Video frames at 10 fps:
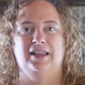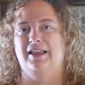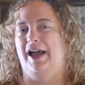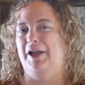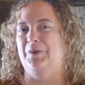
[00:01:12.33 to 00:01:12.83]

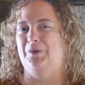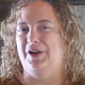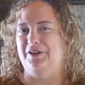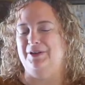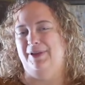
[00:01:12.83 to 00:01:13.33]
I
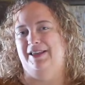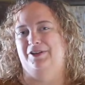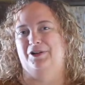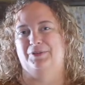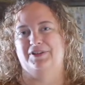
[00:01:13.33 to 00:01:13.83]
rarely make
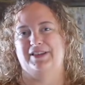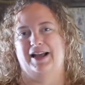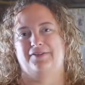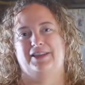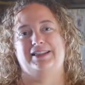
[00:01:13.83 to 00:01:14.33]
an herbal
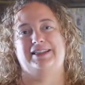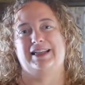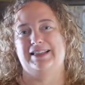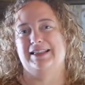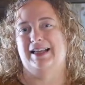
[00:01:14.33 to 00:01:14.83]
salve that
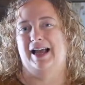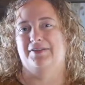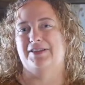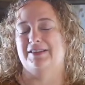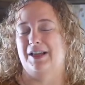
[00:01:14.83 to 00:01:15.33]
doesn't
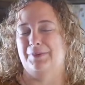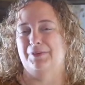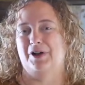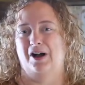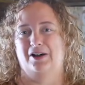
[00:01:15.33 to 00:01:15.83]
have
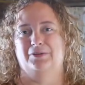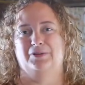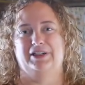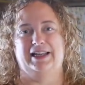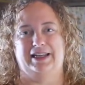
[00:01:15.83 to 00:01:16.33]
some
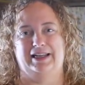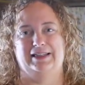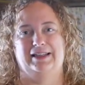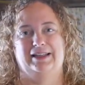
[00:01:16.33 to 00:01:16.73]
cottonwood in it